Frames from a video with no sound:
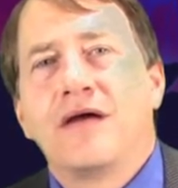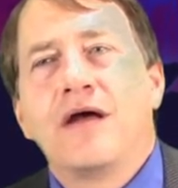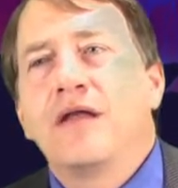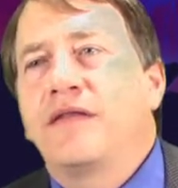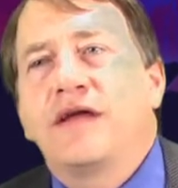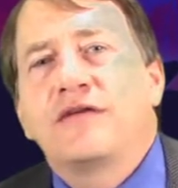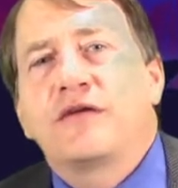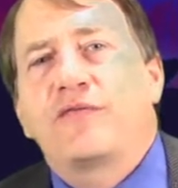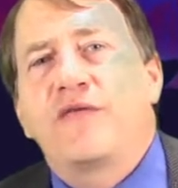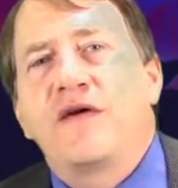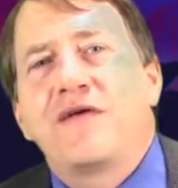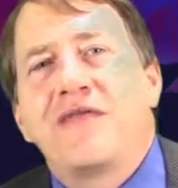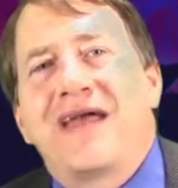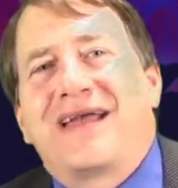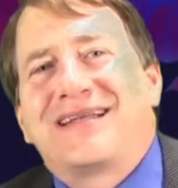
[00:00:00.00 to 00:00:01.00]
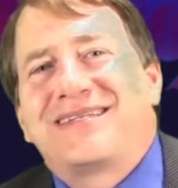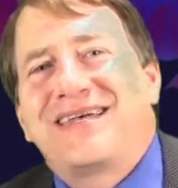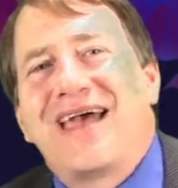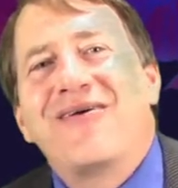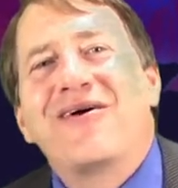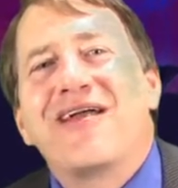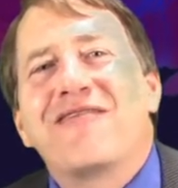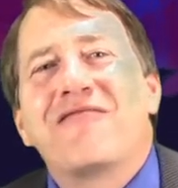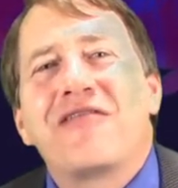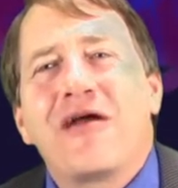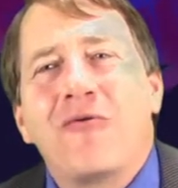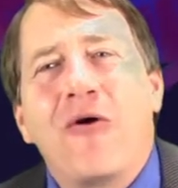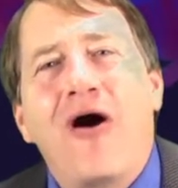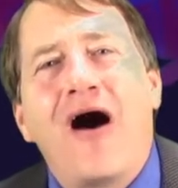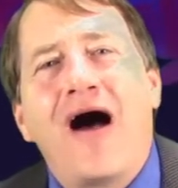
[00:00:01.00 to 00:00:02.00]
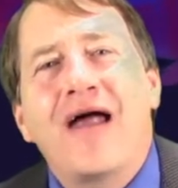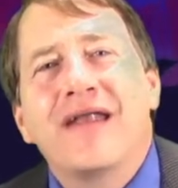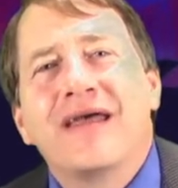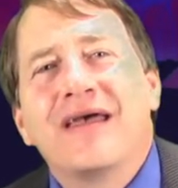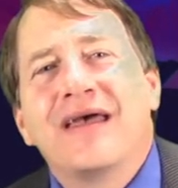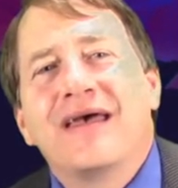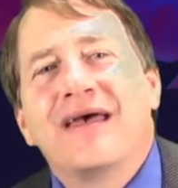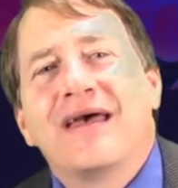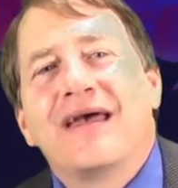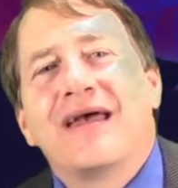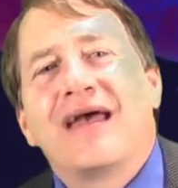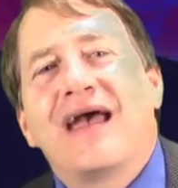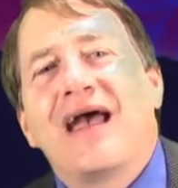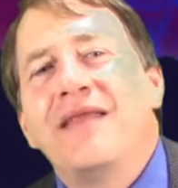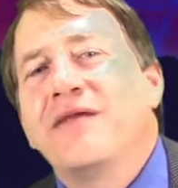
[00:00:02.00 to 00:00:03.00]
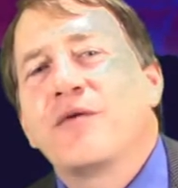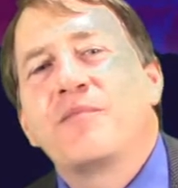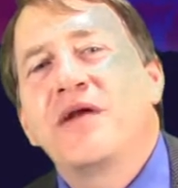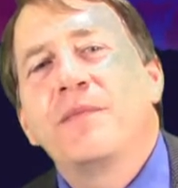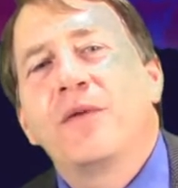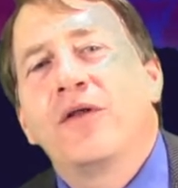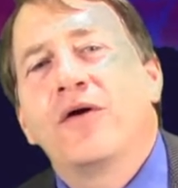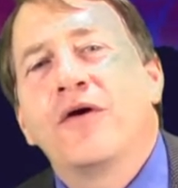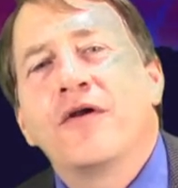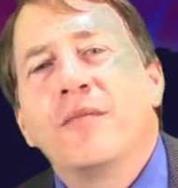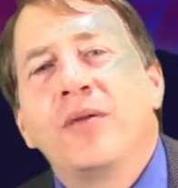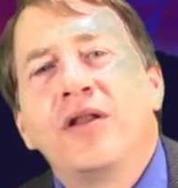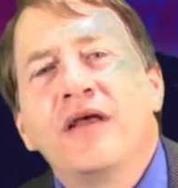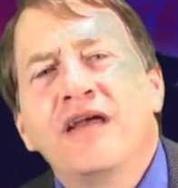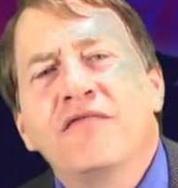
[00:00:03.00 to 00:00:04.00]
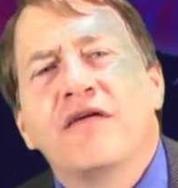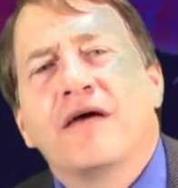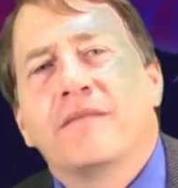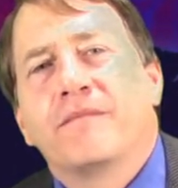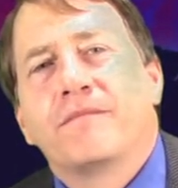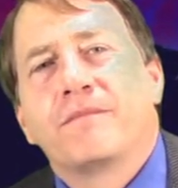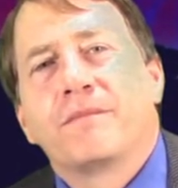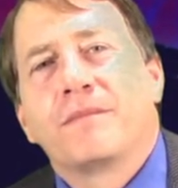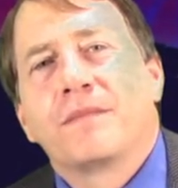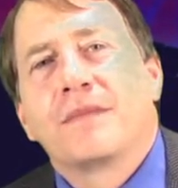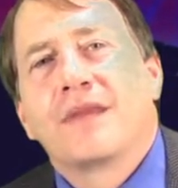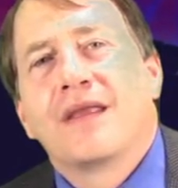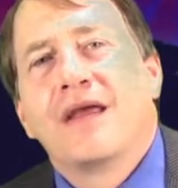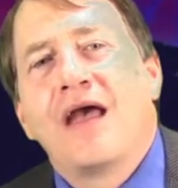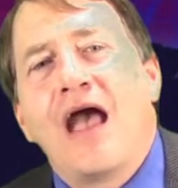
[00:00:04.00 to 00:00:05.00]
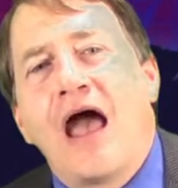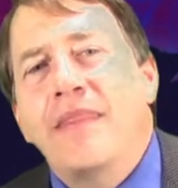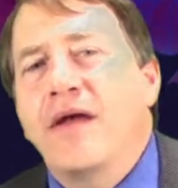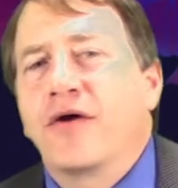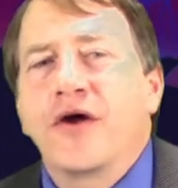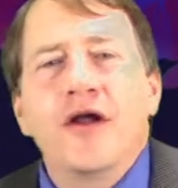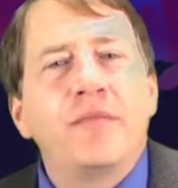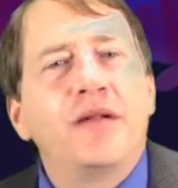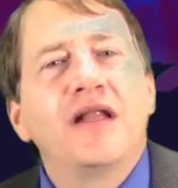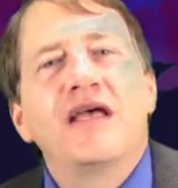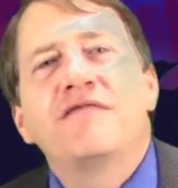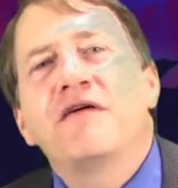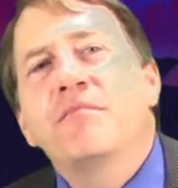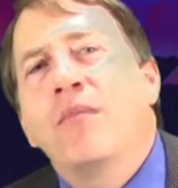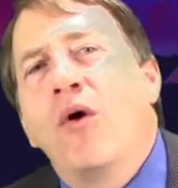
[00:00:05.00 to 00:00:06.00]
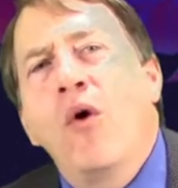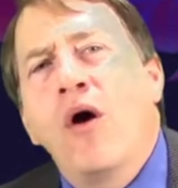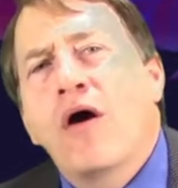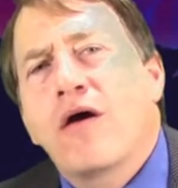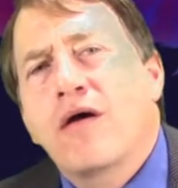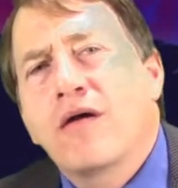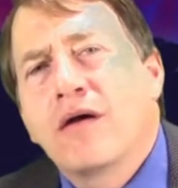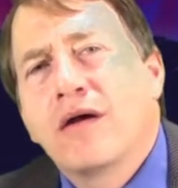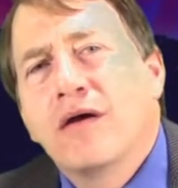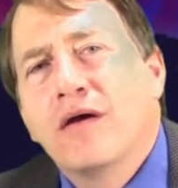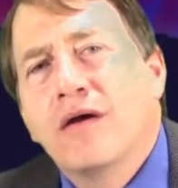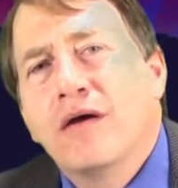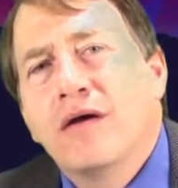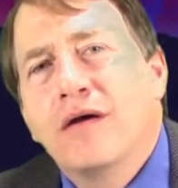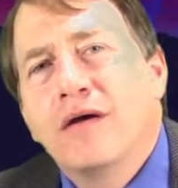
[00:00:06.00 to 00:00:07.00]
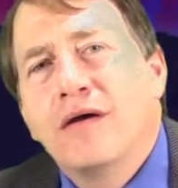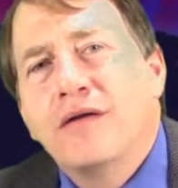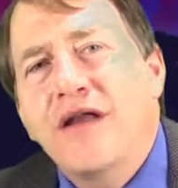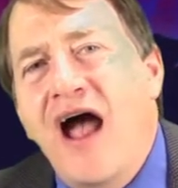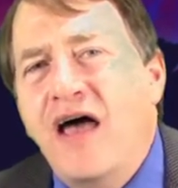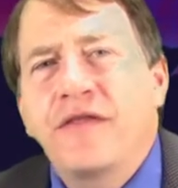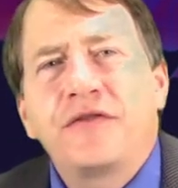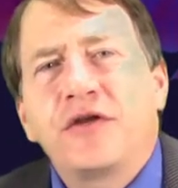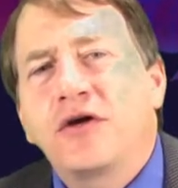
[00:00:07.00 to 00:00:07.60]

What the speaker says: They just figure they could say whatever they want, and their people are going to believe it. And they're going to believe it more now that the